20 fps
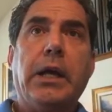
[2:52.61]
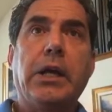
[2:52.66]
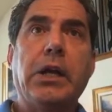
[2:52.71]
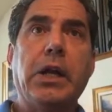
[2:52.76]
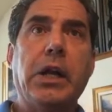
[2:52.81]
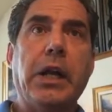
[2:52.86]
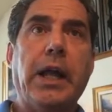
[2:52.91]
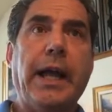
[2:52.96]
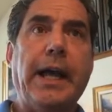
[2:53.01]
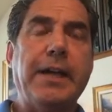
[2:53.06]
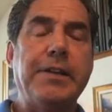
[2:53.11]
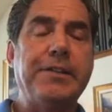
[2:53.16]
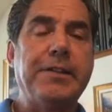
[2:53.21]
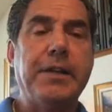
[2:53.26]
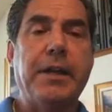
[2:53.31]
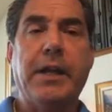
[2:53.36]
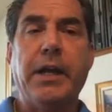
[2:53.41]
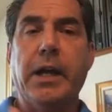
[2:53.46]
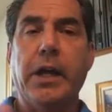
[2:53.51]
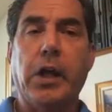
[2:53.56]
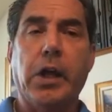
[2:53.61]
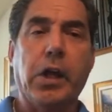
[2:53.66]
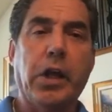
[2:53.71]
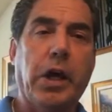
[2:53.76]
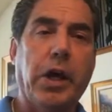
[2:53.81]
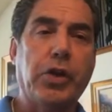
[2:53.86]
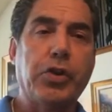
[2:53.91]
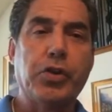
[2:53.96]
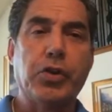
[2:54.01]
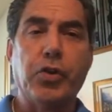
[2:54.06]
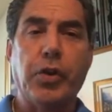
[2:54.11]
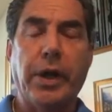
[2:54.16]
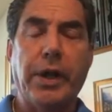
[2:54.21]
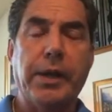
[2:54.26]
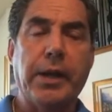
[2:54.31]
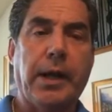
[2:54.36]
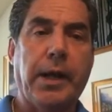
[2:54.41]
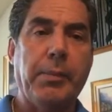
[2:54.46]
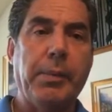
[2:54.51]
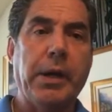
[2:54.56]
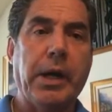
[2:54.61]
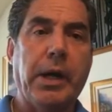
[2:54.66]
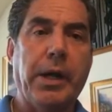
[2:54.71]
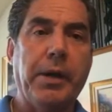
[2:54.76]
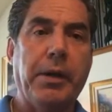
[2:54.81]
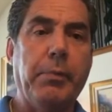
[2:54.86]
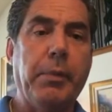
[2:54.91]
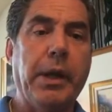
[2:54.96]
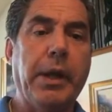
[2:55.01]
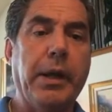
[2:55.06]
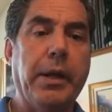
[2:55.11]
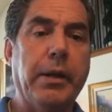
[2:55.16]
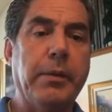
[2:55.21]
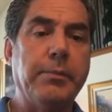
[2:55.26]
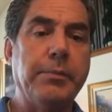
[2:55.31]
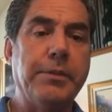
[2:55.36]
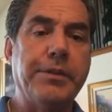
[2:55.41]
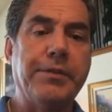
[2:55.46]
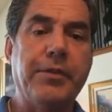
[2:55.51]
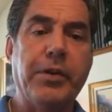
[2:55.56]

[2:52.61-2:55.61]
classy, kind of luxury type condominiums,